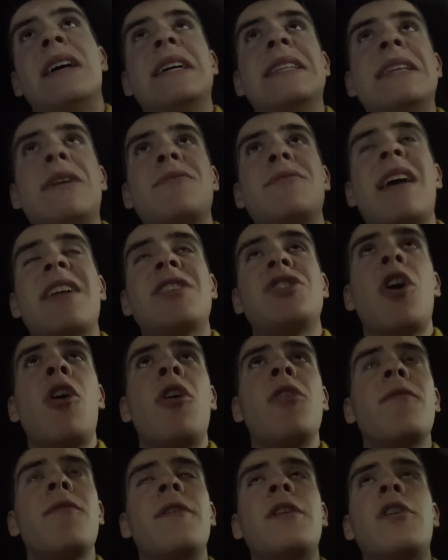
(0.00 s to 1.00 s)
There was that
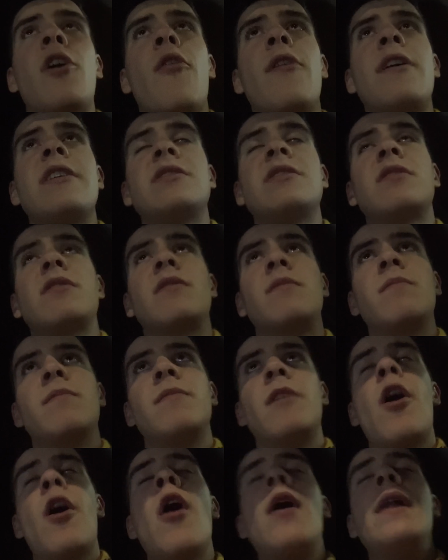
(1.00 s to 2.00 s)
chance for Norwich
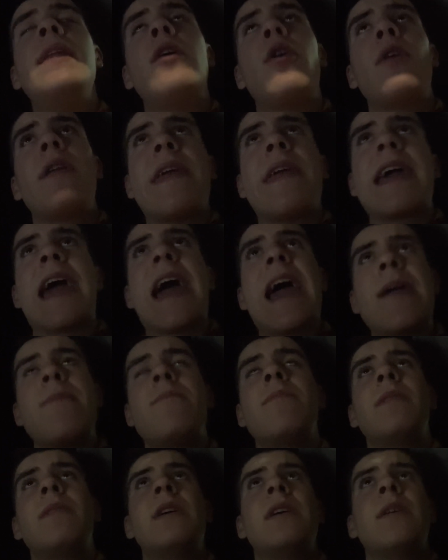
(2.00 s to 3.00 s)
early on in the
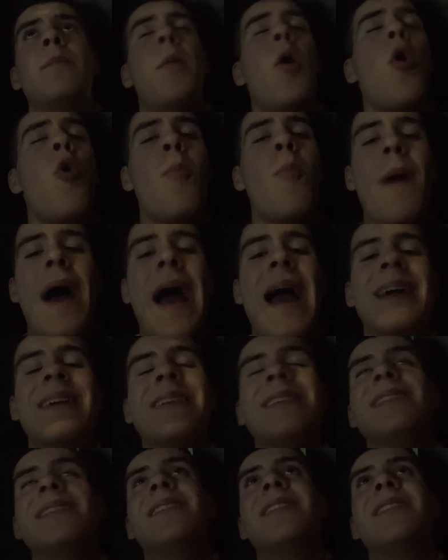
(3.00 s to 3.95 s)
game, pulled back,